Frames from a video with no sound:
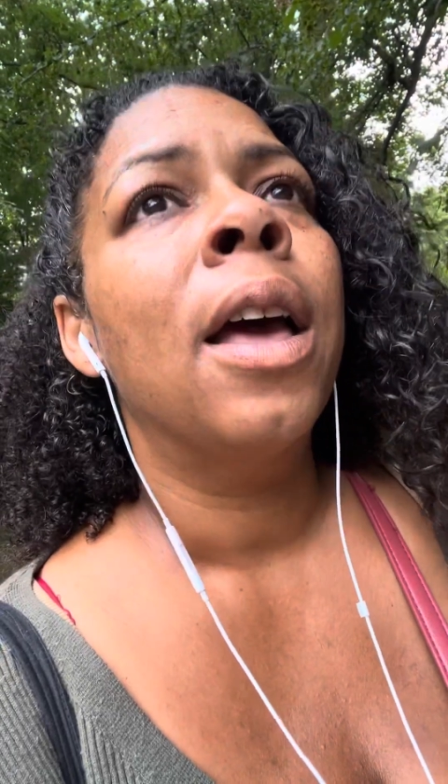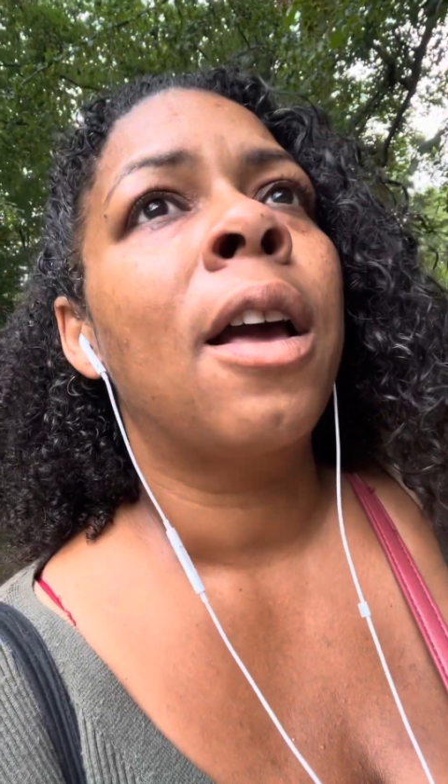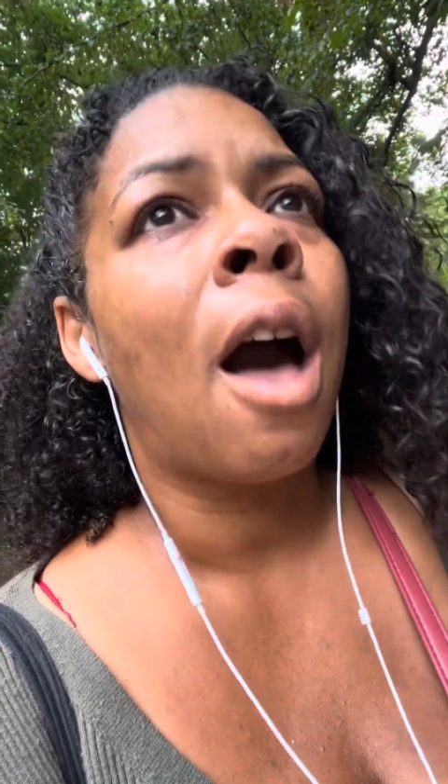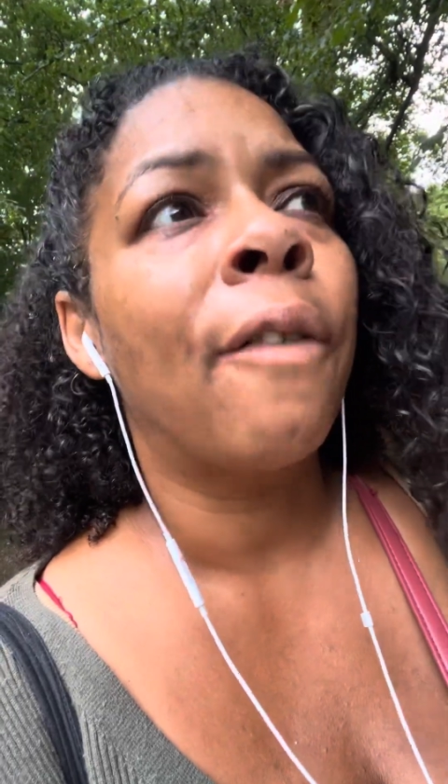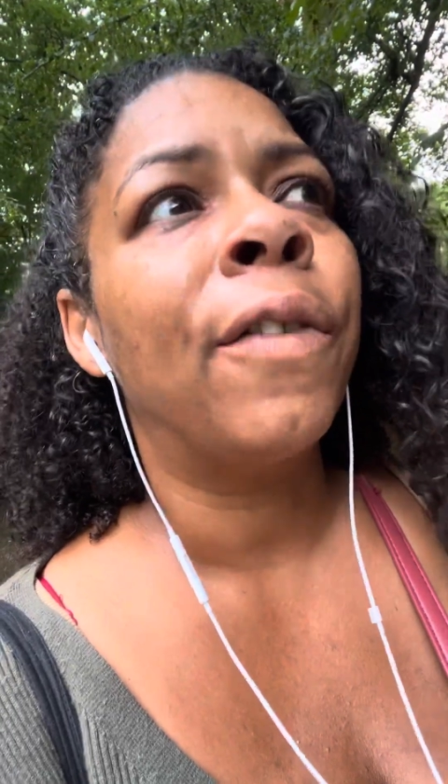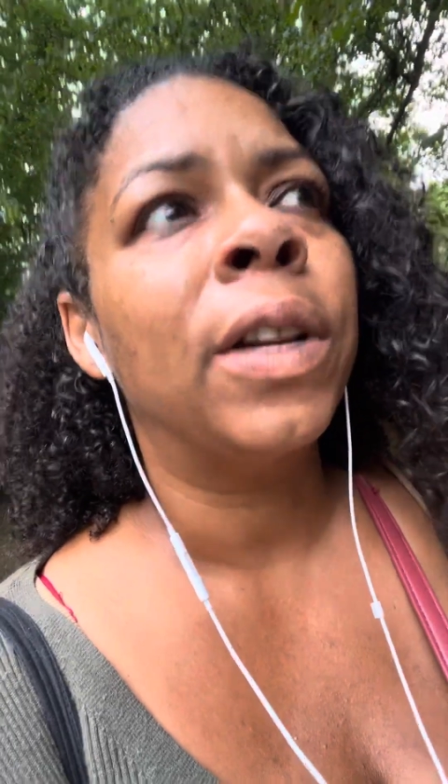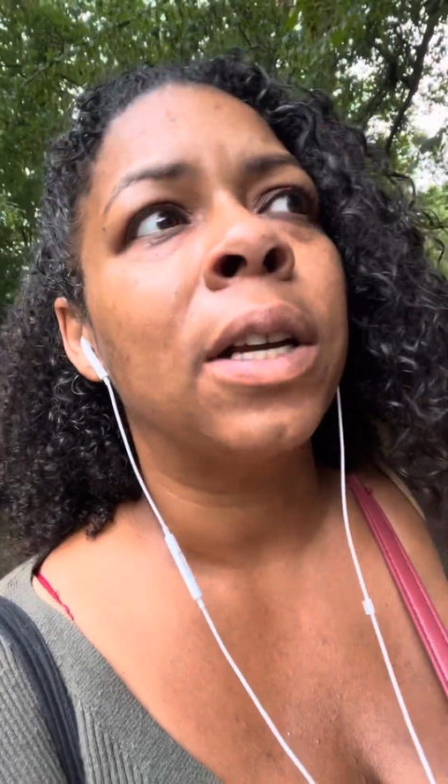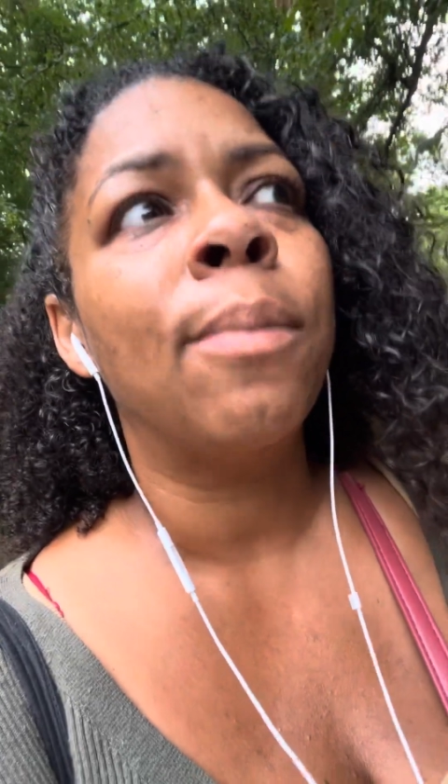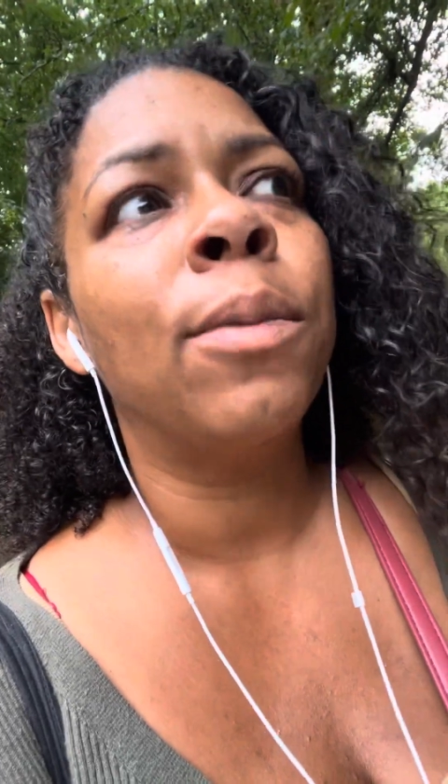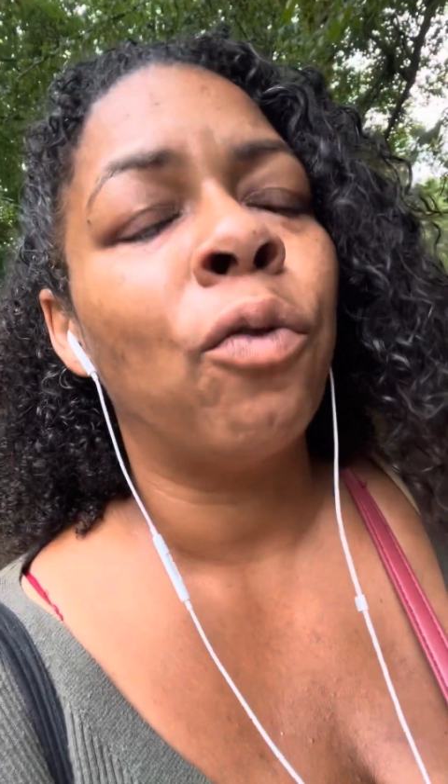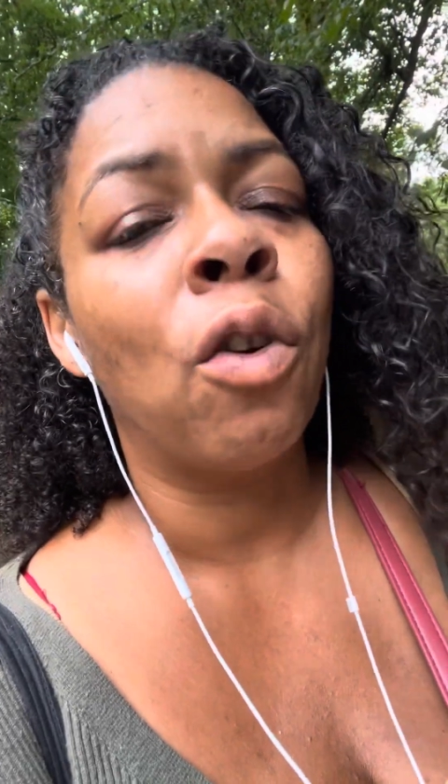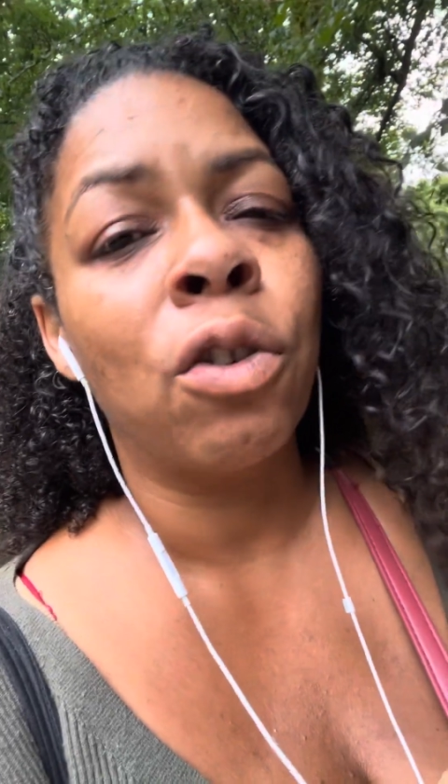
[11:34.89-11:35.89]
covered up
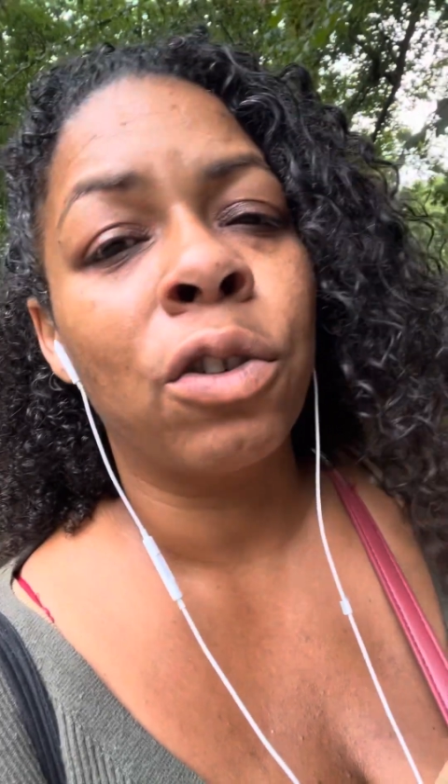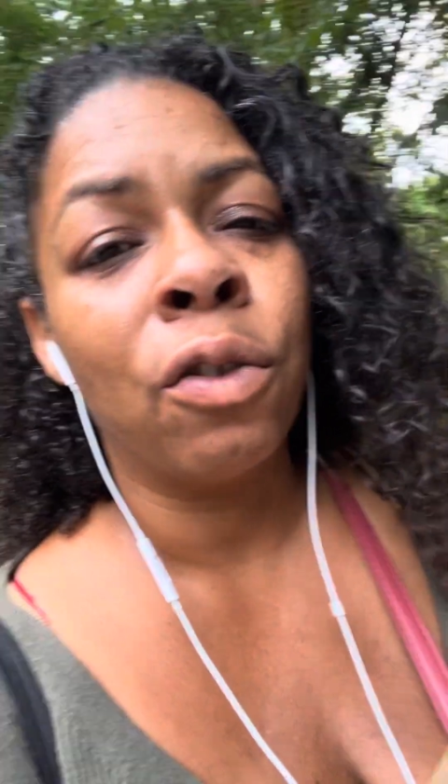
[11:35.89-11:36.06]
the